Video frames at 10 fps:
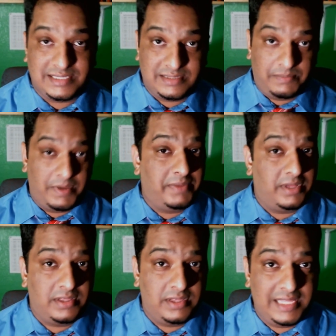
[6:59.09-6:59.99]

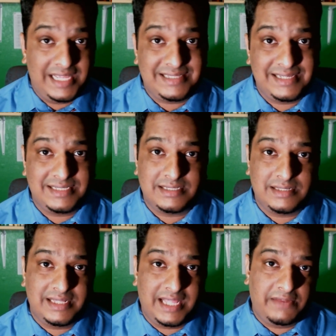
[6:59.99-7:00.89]
Remember, these things are
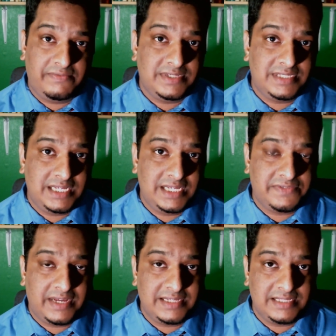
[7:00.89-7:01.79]
still in the infancy as far as